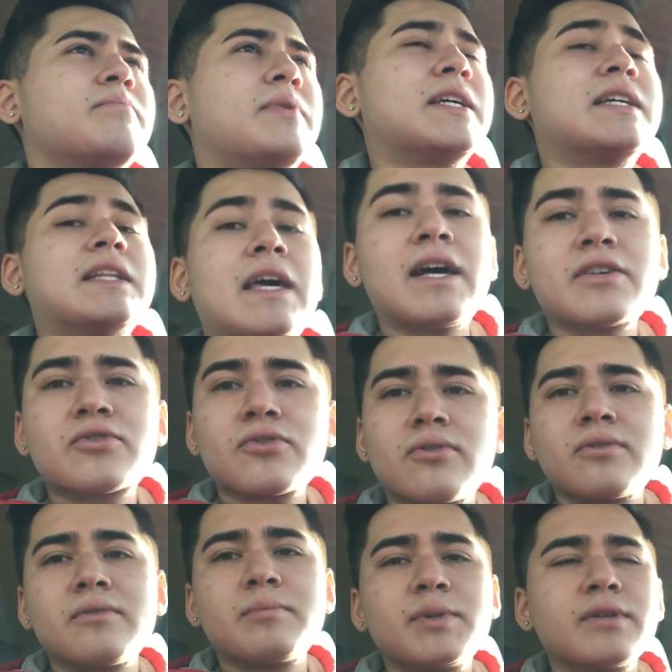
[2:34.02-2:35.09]
being
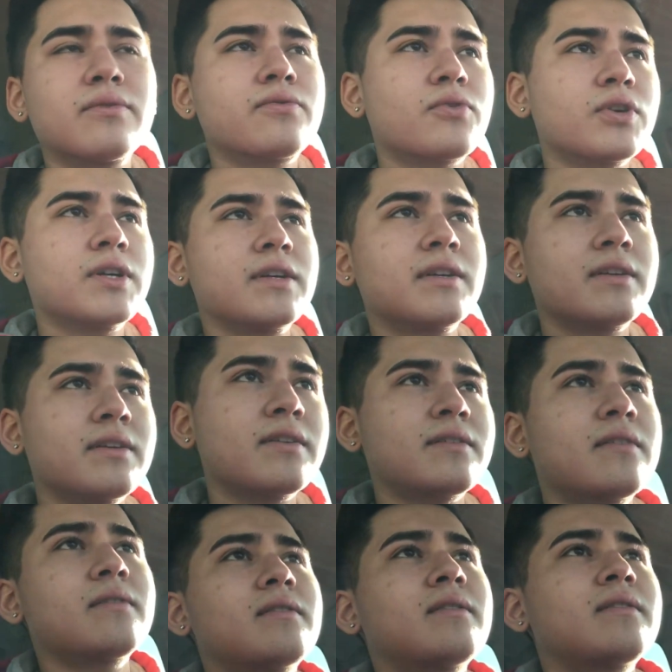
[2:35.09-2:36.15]
natural, being free,
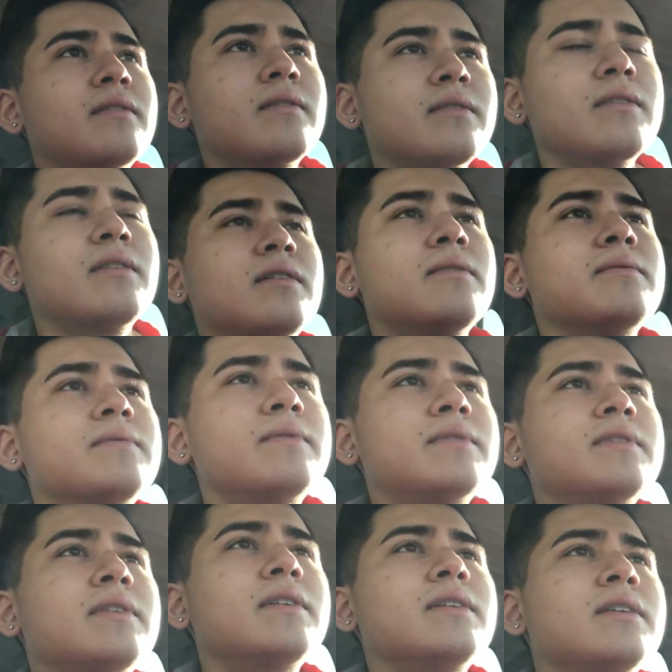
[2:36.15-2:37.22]
you know?
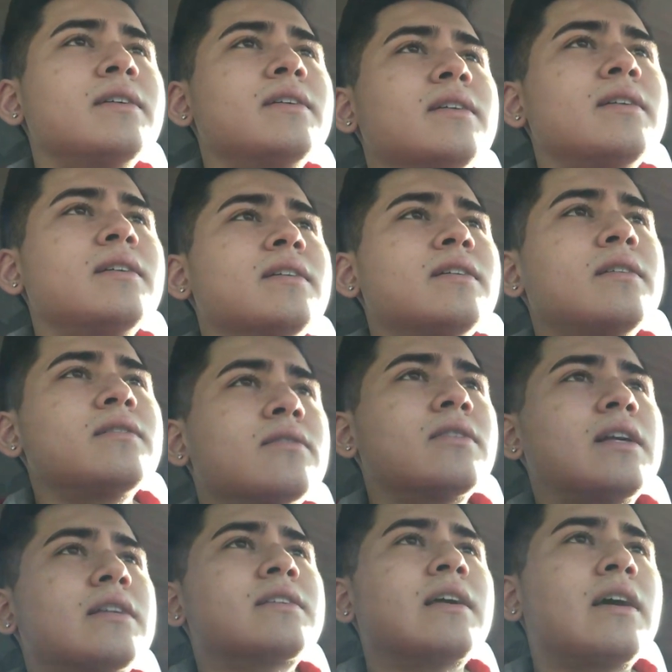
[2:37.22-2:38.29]

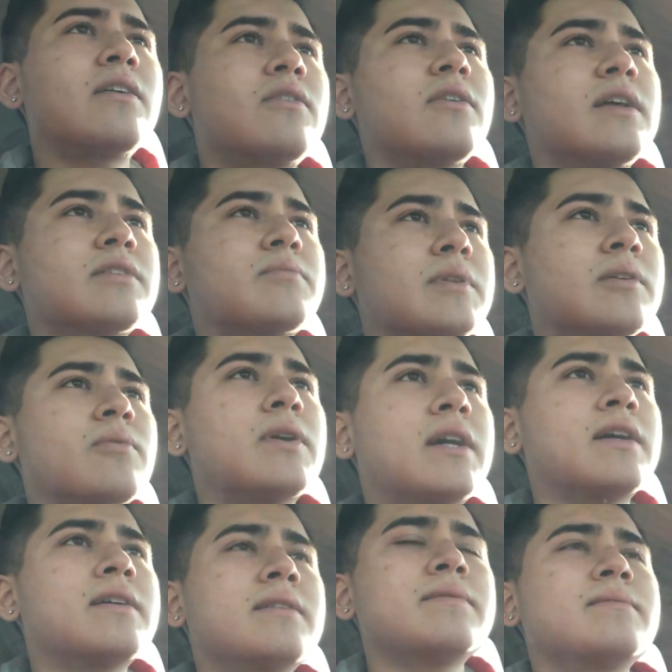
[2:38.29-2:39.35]
So I don't know, that's really what
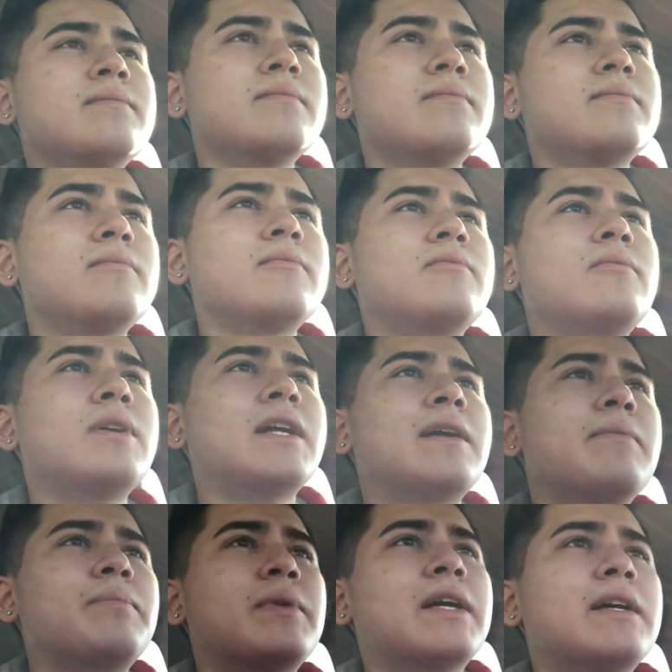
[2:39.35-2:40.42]
I
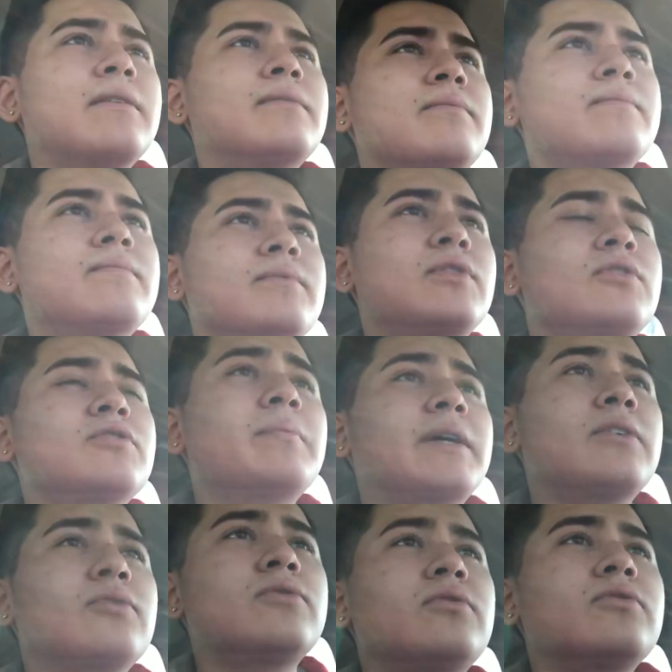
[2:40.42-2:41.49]
plan to use
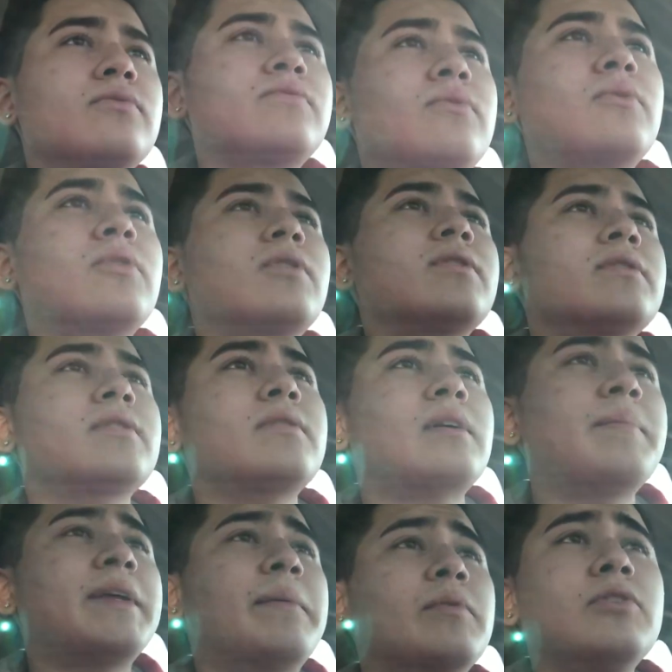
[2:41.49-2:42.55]
my YouTube for.
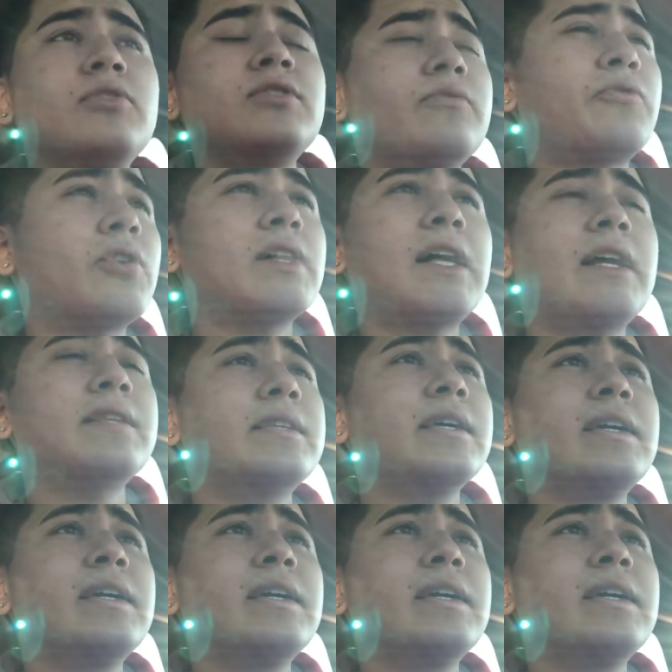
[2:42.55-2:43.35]
I mean, I'm gonna use it for a lot of